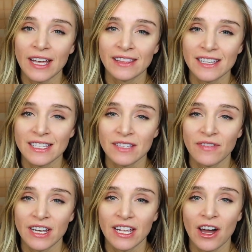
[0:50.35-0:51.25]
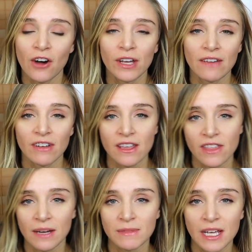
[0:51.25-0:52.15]
like this video. Give it a
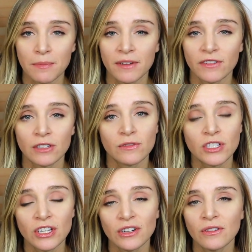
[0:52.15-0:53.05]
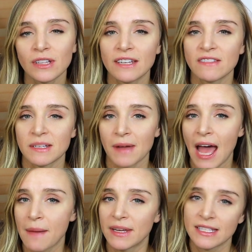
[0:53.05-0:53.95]
thumbs up if you do. Leave some
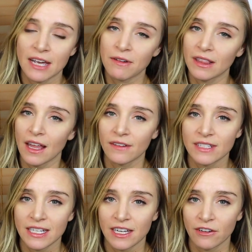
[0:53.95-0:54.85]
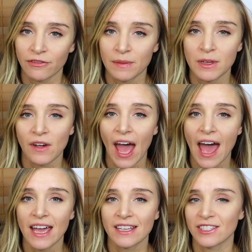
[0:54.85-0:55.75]
comments. I would love to hear from you
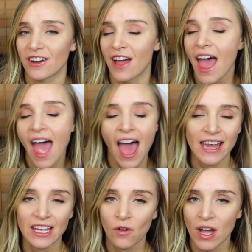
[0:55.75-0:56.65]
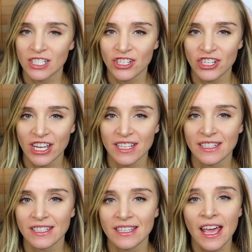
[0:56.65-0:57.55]
guys, or any
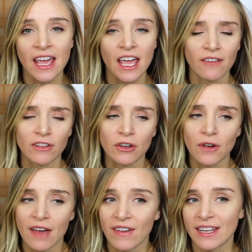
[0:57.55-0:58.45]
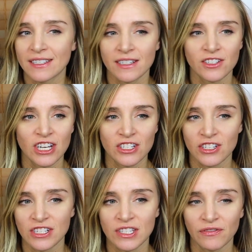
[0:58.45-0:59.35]
questions. If you have any
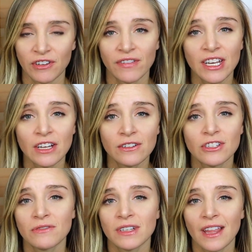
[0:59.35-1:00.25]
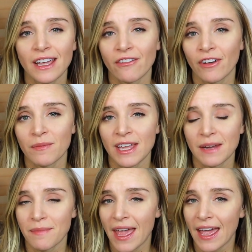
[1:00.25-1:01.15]
suggestions for videos you would like for me
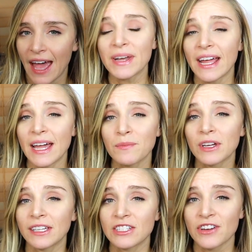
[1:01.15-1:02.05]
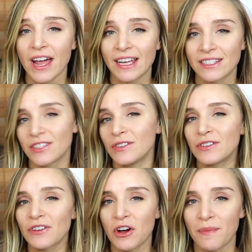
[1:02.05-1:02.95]
to make. But I am really trying to
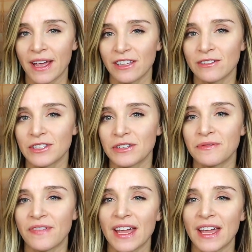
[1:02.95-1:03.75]
grow my YouTube